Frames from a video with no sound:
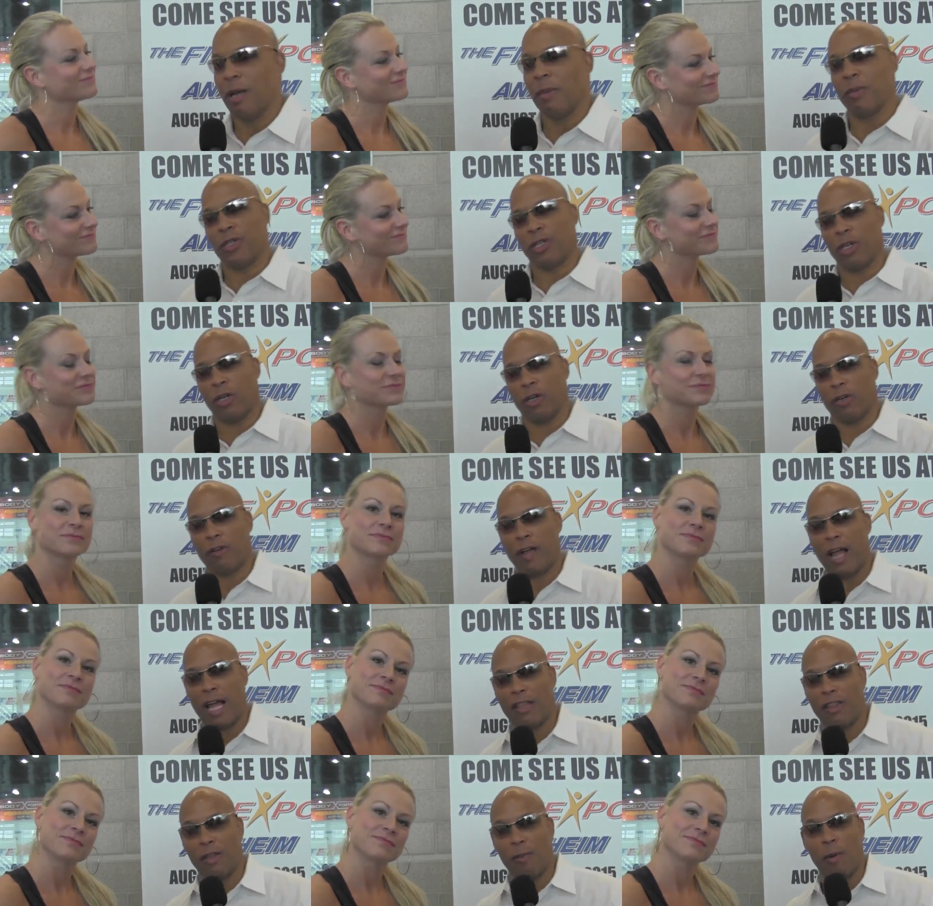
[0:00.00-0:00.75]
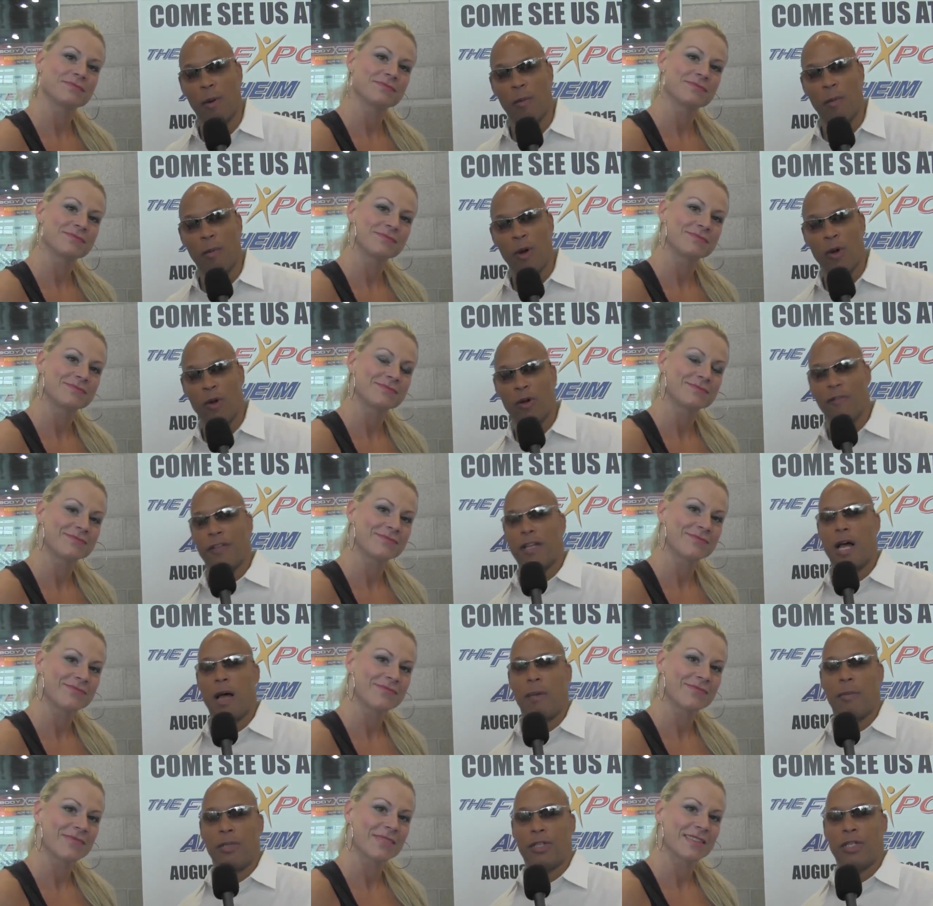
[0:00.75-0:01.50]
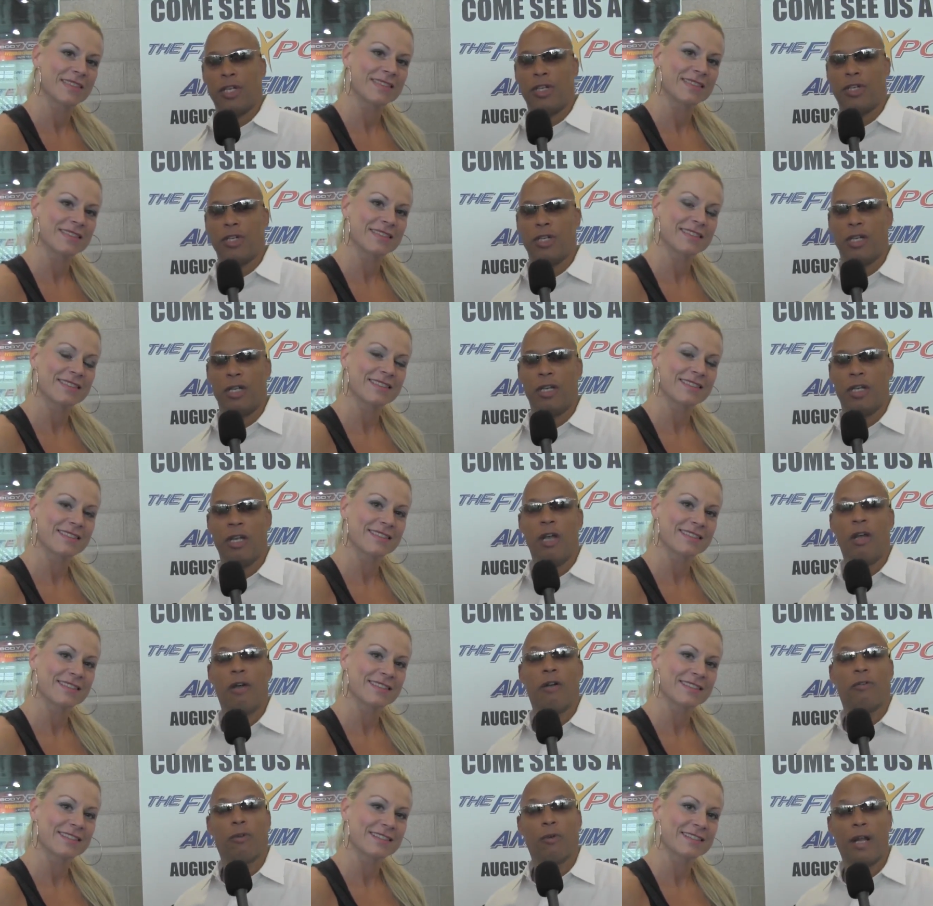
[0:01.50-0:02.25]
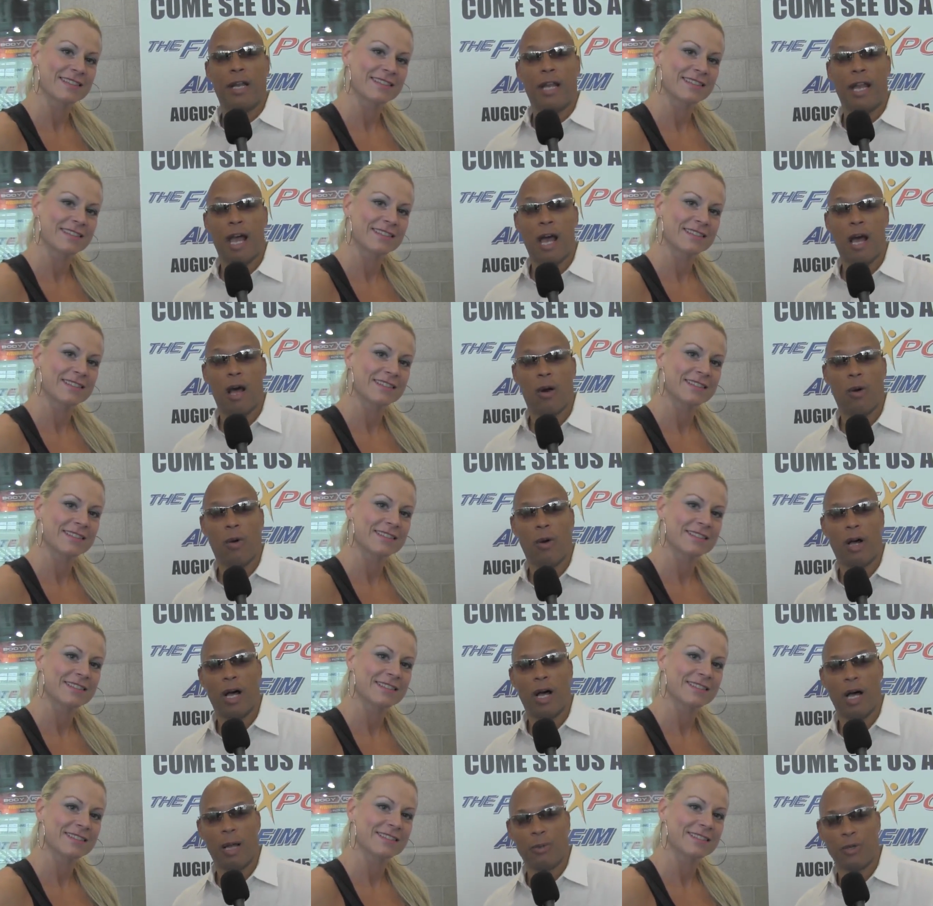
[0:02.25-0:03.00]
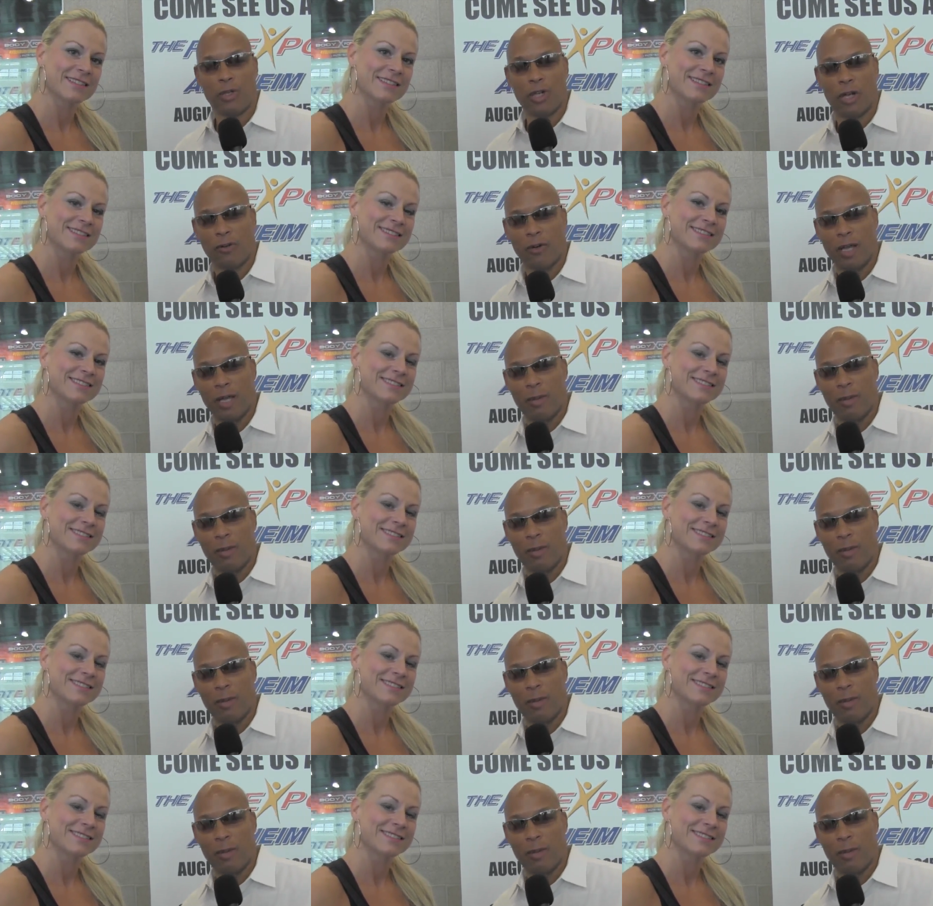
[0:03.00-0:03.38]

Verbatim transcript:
Speaker 1: Michelle Krack, the promoter of the competition. For right now, I'm Shawn Ray,